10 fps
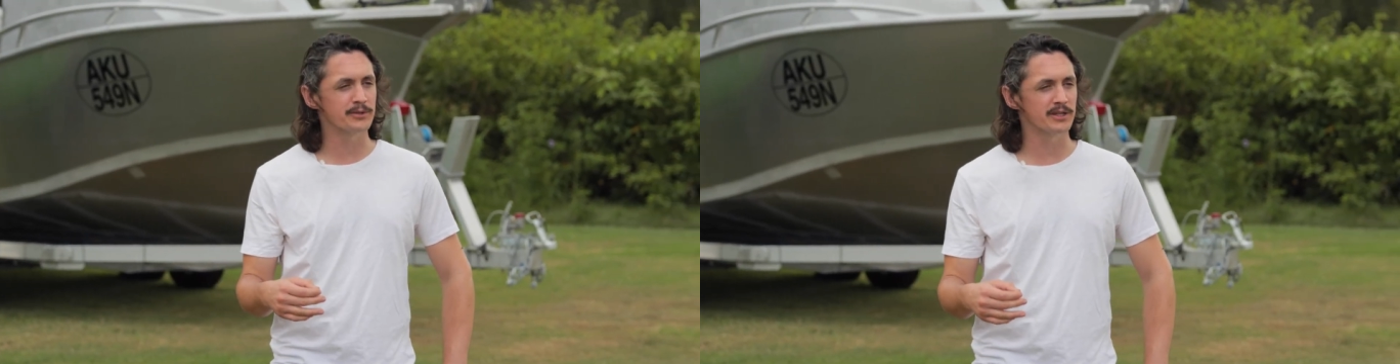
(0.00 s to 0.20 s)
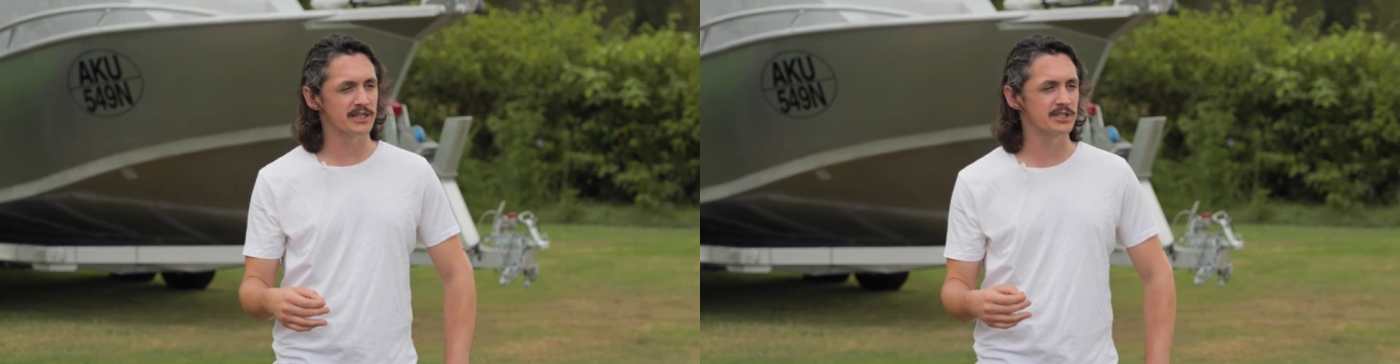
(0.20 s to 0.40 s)

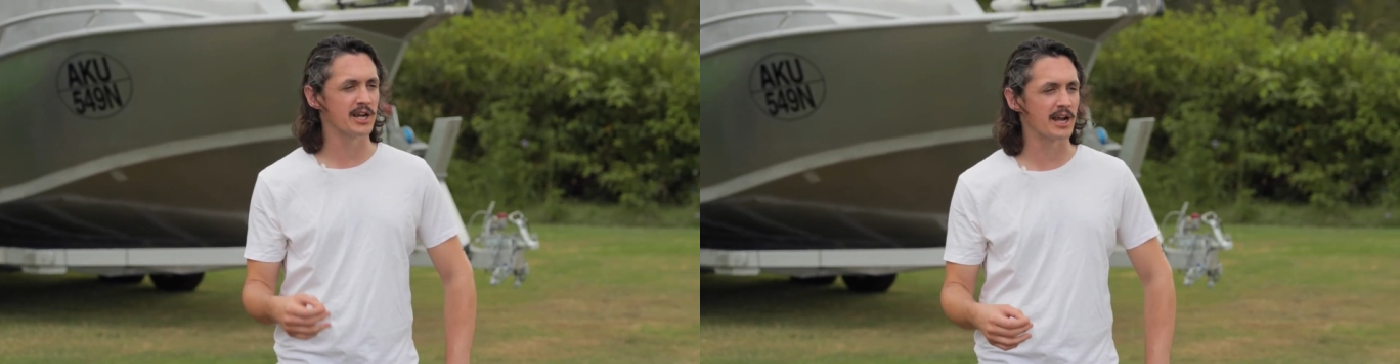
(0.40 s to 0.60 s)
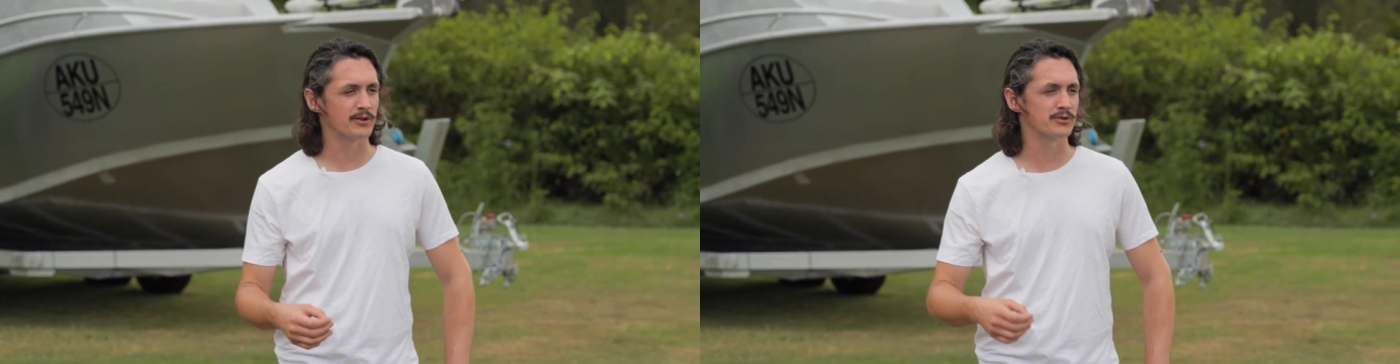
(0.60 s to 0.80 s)
to this
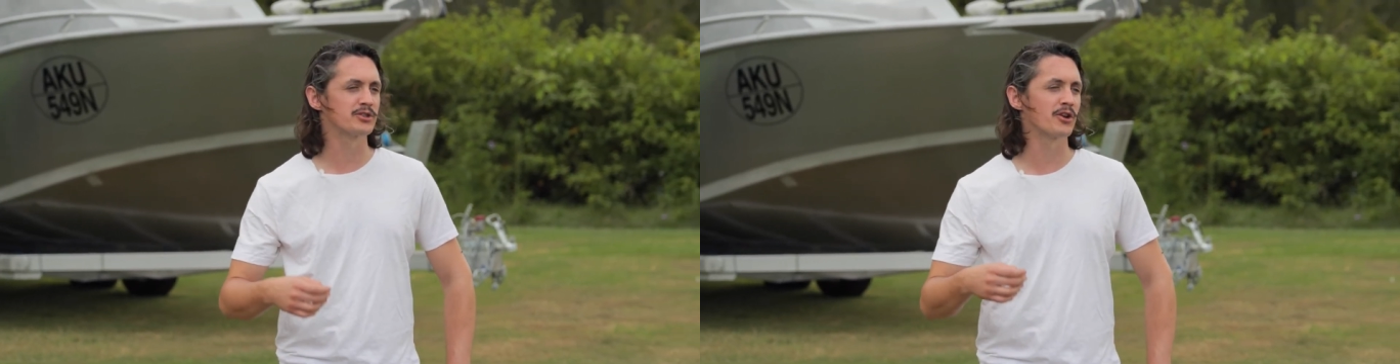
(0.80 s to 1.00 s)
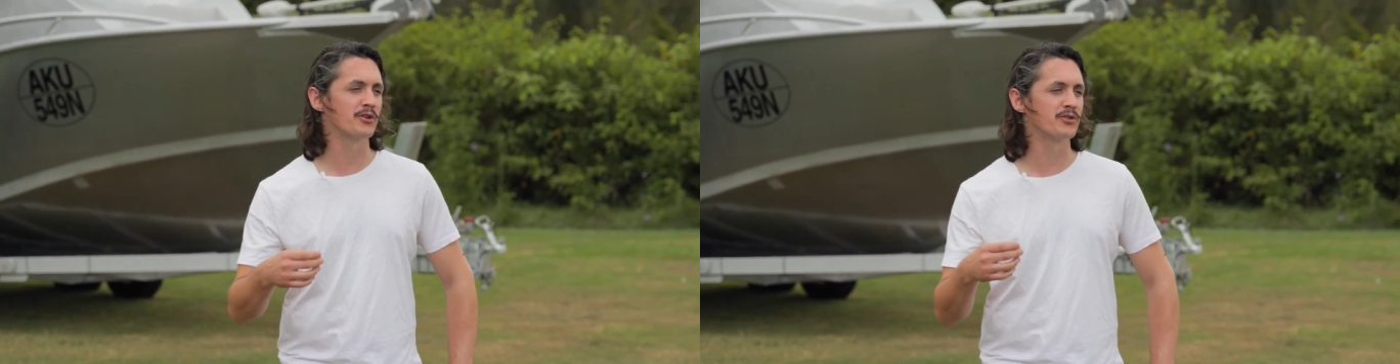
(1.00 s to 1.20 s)
channel
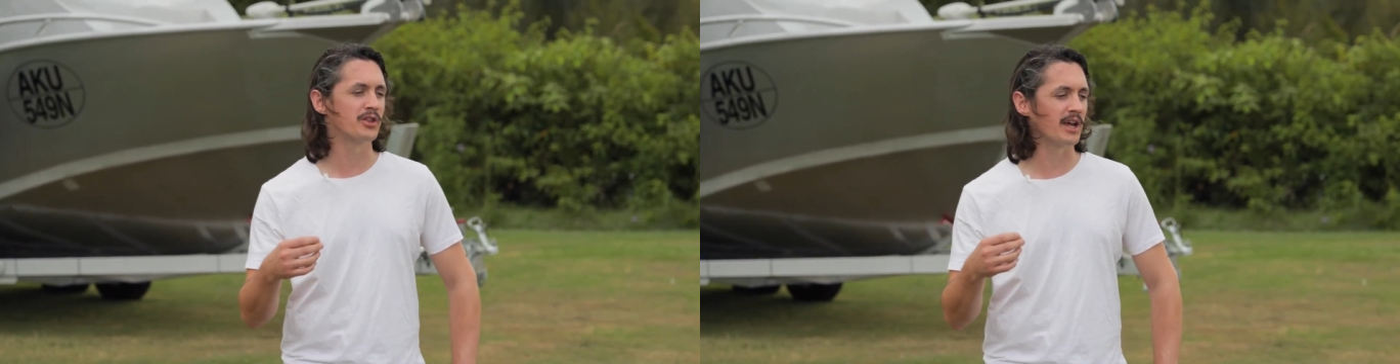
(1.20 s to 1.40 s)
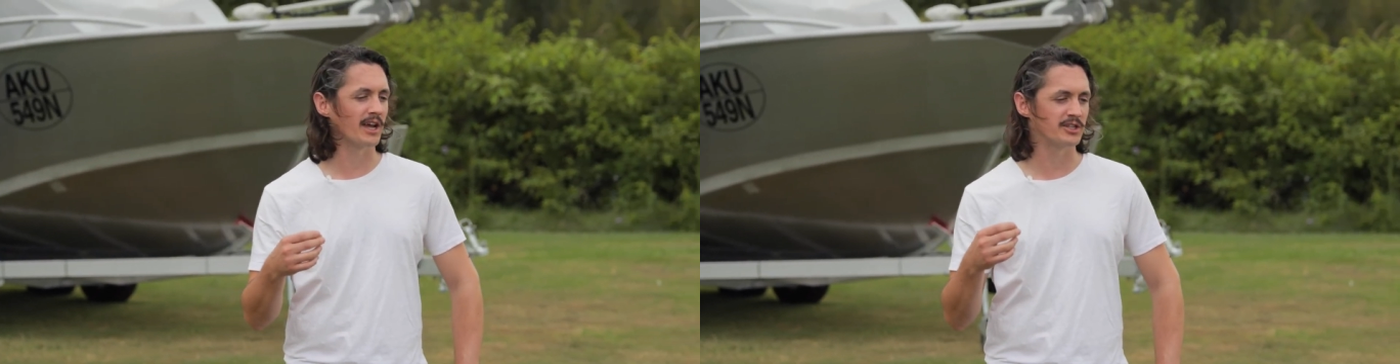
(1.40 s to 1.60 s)
so
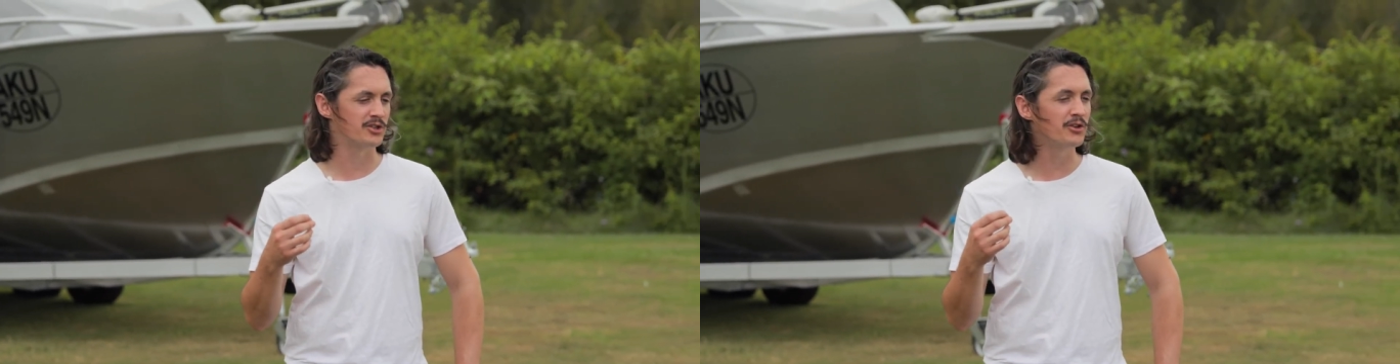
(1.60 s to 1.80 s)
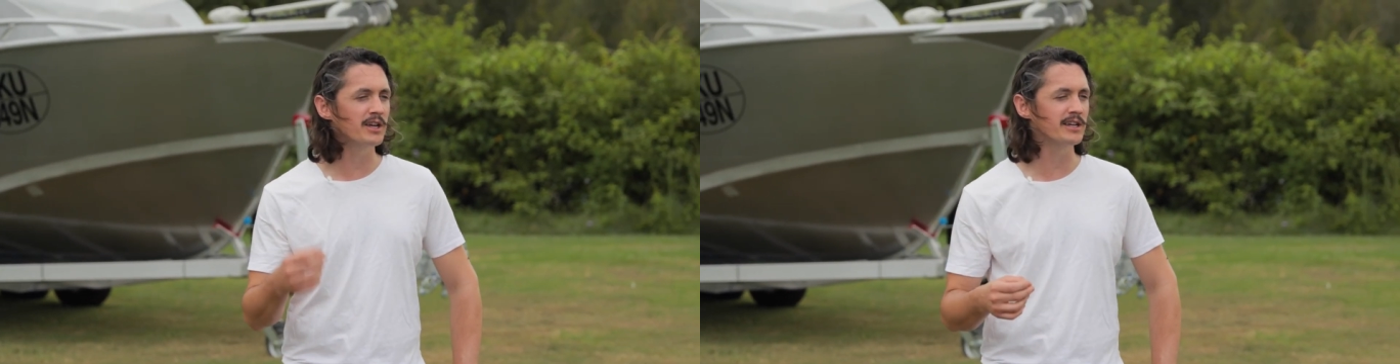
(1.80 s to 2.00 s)
that
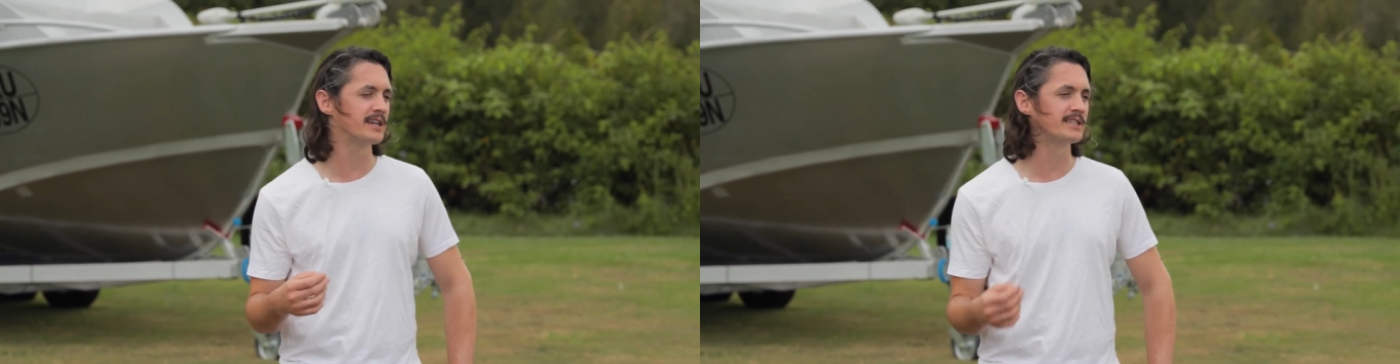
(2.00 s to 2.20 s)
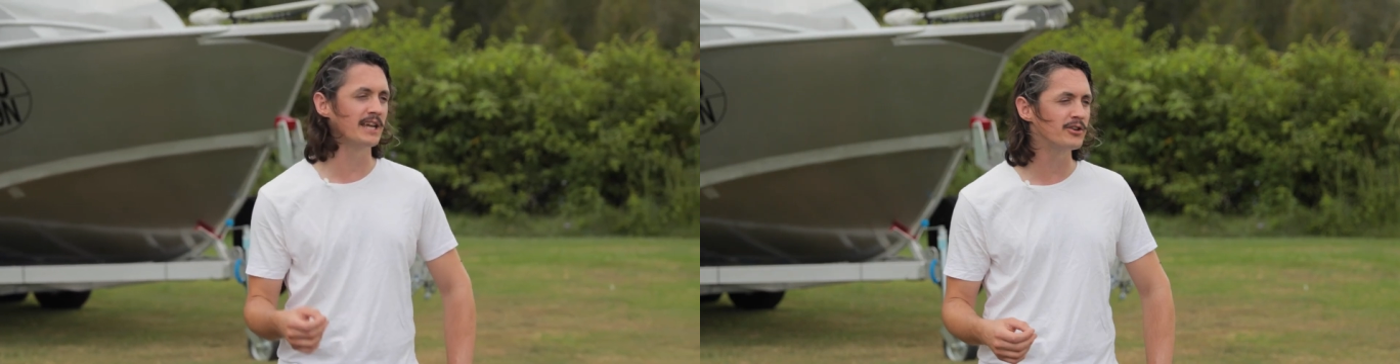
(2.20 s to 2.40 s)
you can
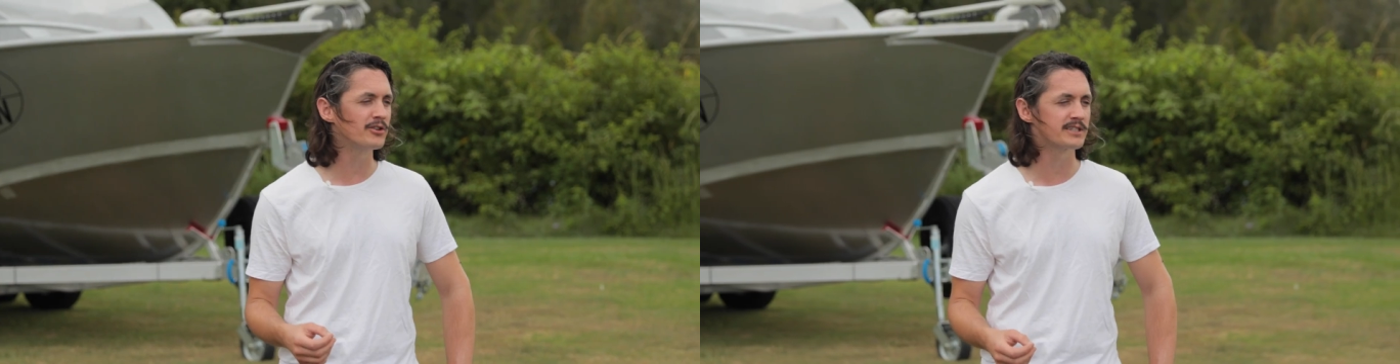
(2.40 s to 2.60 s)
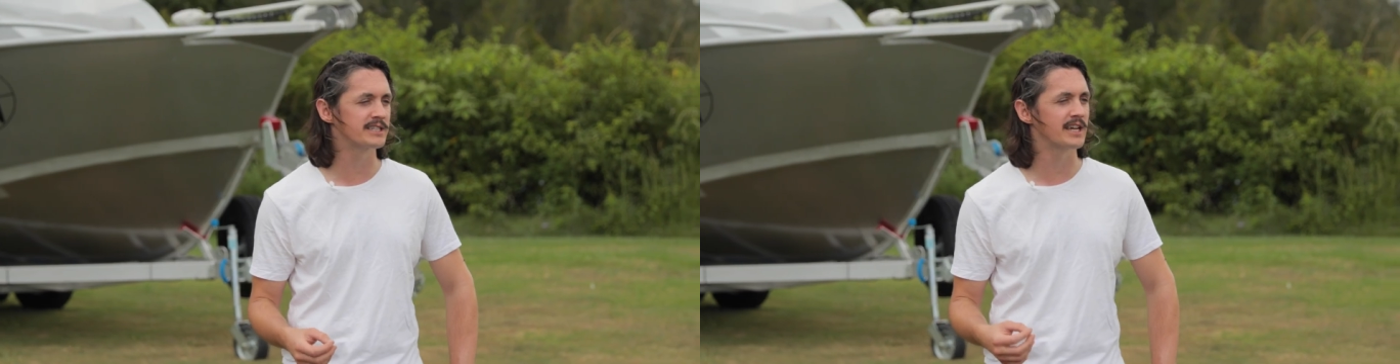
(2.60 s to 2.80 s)
continue
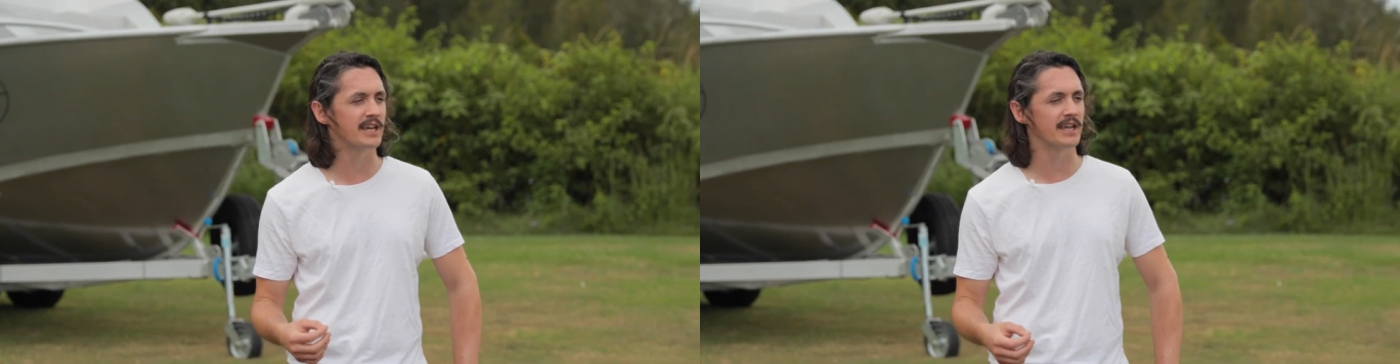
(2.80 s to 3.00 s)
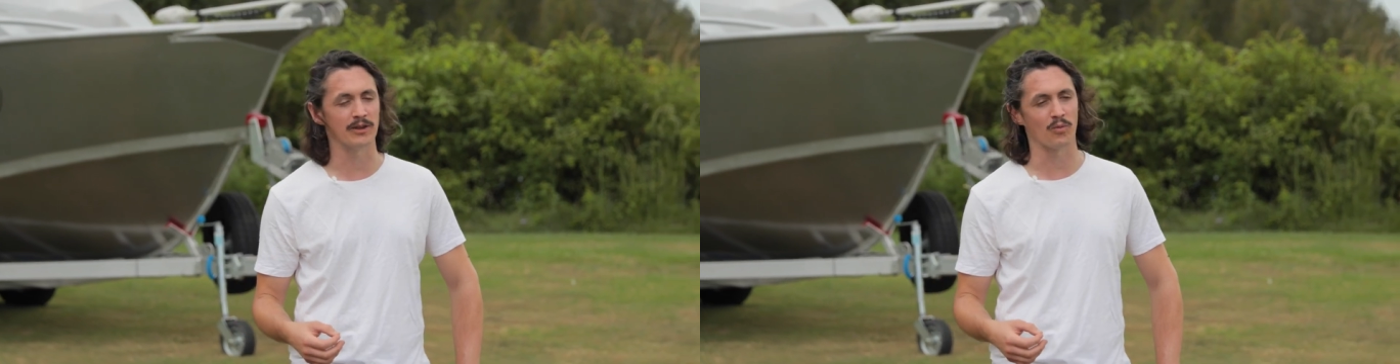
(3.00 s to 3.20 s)
to
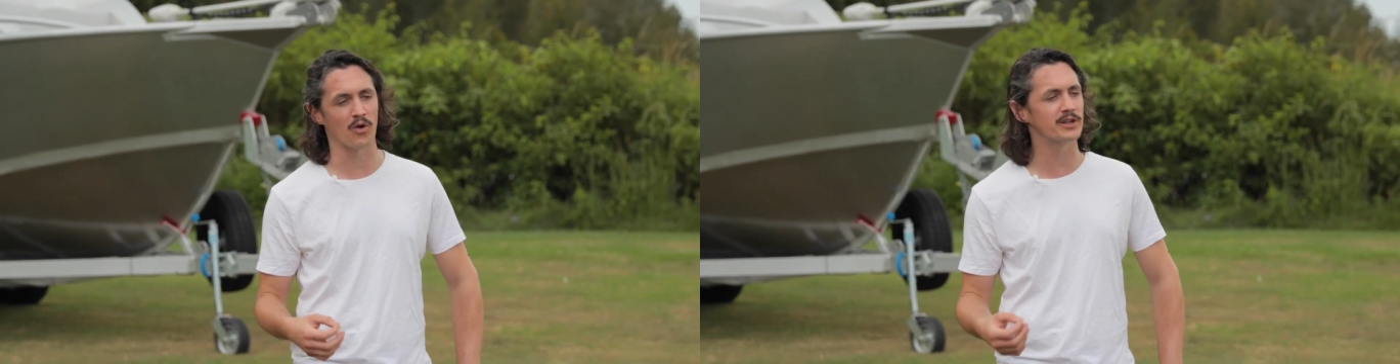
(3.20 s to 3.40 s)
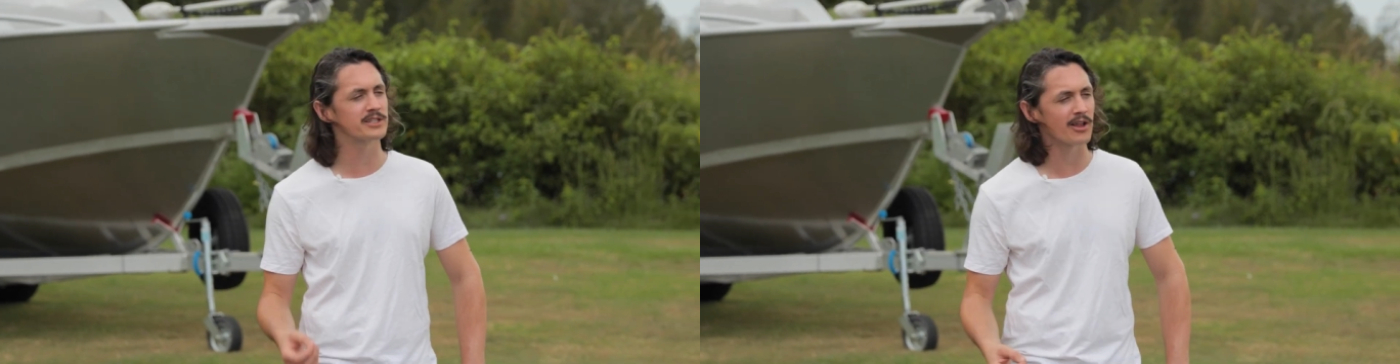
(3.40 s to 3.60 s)
see
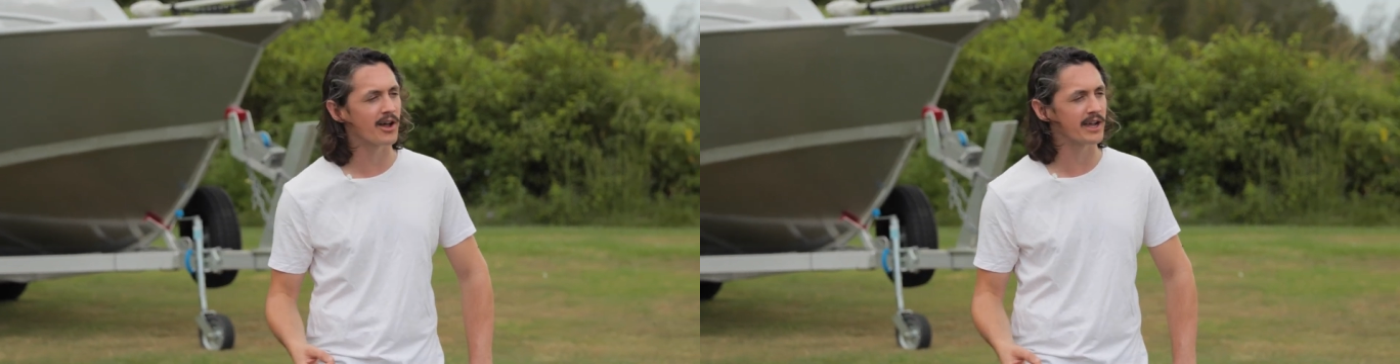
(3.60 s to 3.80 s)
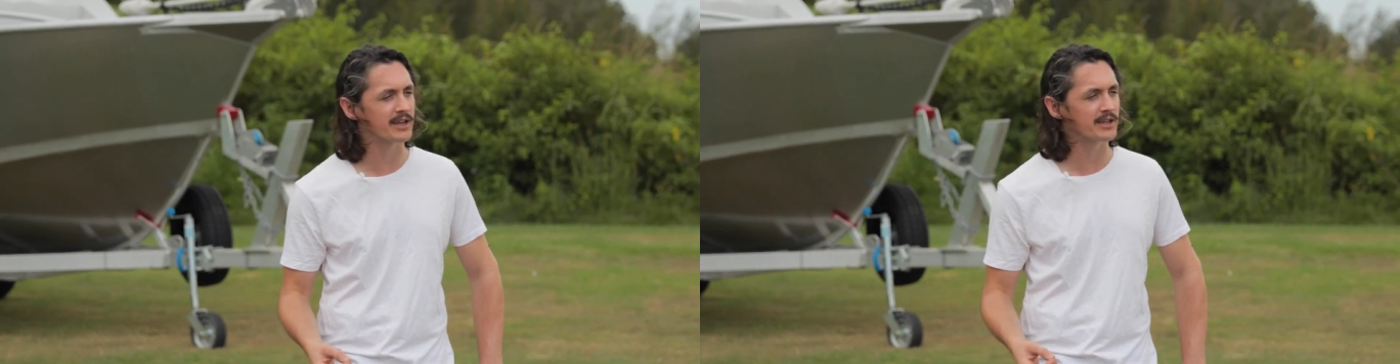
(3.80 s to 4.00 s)
what it's
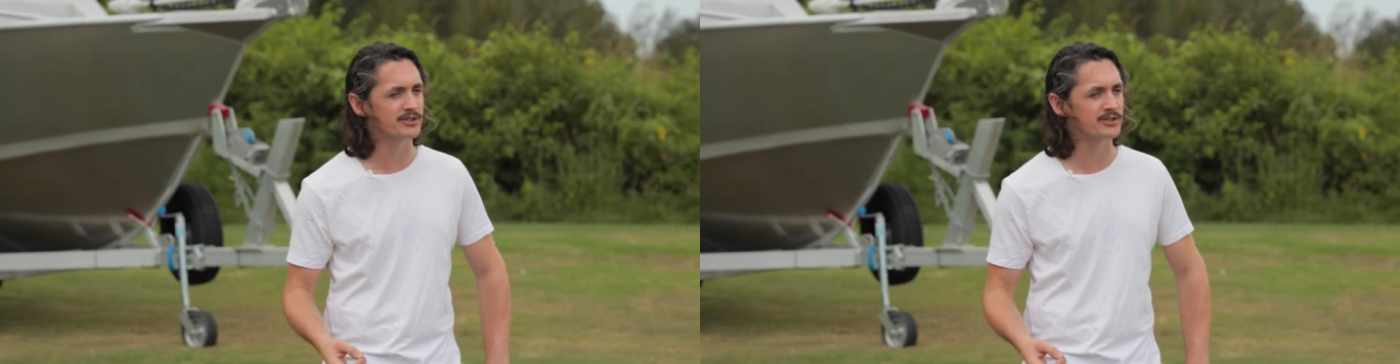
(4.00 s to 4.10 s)
like